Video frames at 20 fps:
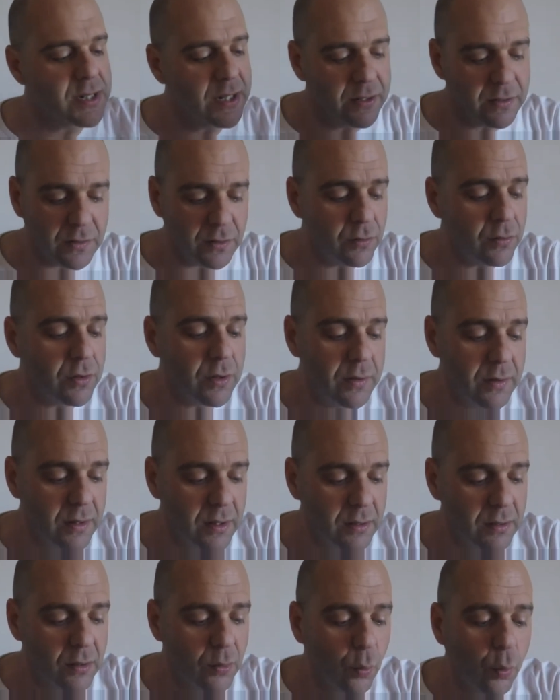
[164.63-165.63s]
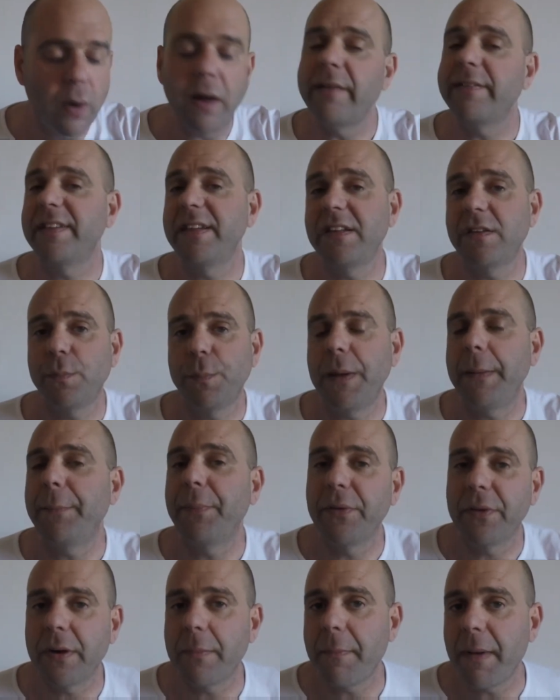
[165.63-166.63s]
like, dude, the wealthiest
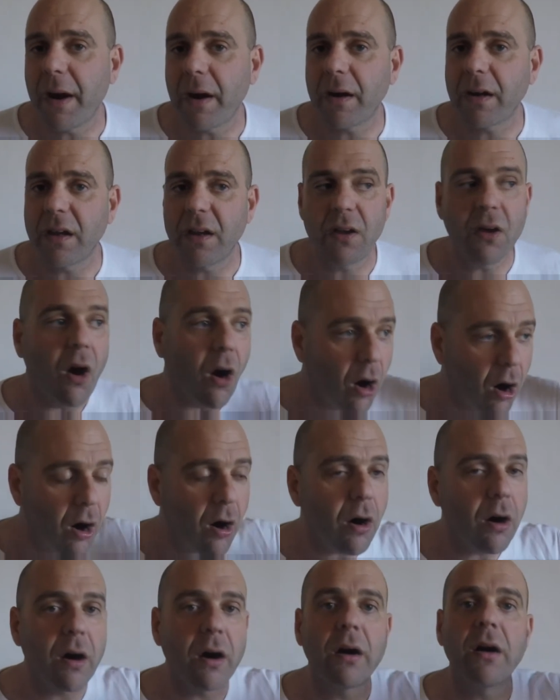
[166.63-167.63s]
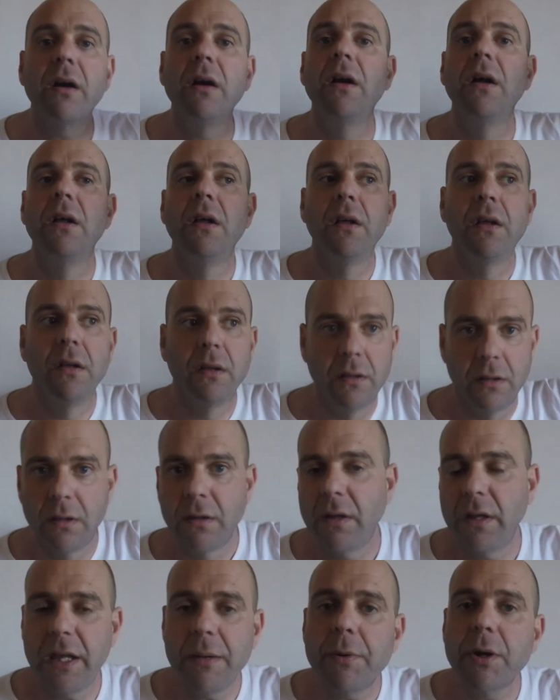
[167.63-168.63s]
people in America are
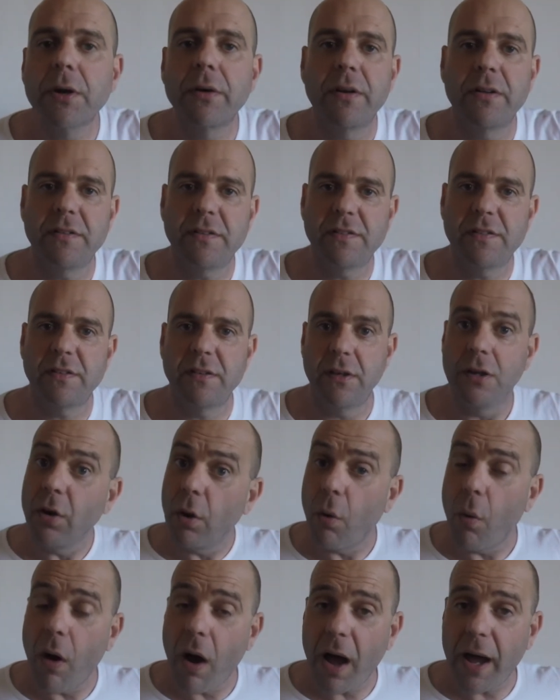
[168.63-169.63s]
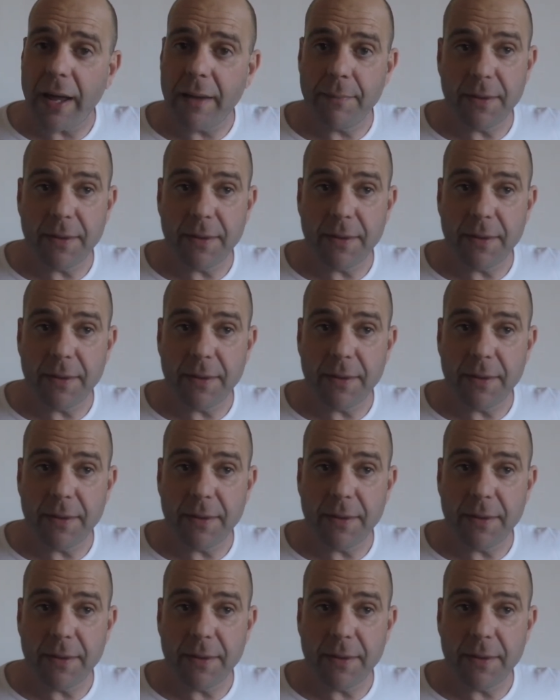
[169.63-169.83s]
immigrants. You know why?